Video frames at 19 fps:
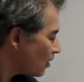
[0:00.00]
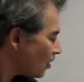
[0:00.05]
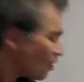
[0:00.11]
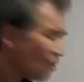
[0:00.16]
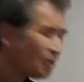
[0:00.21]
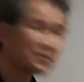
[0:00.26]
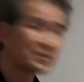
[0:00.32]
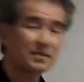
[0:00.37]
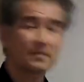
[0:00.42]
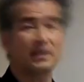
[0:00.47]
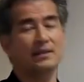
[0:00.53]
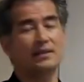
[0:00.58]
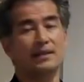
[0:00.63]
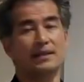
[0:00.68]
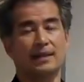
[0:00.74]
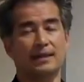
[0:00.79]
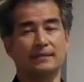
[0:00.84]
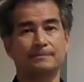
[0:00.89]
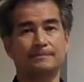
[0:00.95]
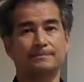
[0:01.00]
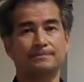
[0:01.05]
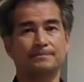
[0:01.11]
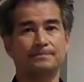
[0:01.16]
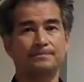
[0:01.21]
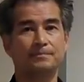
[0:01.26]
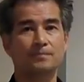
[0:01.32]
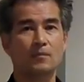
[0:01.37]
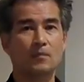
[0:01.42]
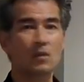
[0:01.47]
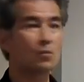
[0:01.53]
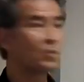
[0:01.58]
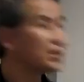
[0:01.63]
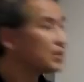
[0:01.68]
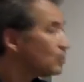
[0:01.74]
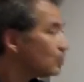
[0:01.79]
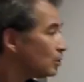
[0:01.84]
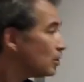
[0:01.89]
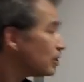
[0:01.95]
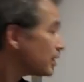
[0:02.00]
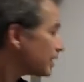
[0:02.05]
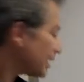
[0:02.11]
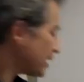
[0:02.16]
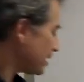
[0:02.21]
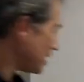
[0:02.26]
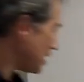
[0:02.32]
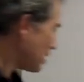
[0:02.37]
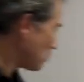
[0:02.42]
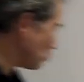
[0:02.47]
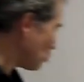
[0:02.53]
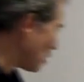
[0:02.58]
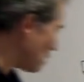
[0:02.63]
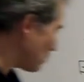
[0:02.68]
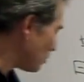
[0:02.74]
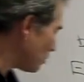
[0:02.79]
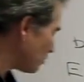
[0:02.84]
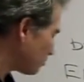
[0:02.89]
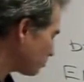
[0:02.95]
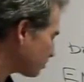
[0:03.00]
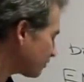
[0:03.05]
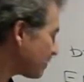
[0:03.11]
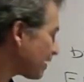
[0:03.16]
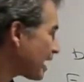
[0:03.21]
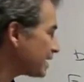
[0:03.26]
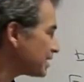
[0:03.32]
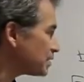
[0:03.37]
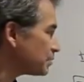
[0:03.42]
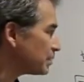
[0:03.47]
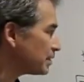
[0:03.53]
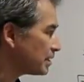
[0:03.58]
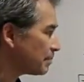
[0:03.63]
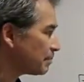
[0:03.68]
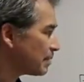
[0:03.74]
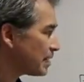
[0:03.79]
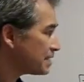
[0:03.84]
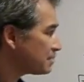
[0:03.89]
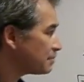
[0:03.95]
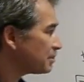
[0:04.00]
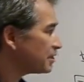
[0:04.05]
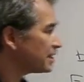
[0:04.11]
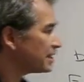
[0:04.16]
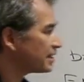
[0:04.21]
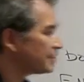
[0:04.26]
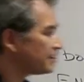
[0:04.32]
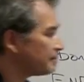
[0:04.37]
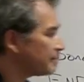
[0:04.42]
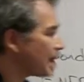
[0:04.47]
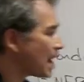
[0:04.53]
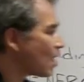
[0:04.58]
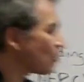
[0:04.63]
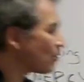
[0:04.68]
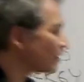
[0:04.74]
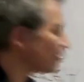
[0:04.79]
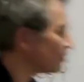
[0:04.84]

Ultimately, when you look at what will provide us with the best predictive power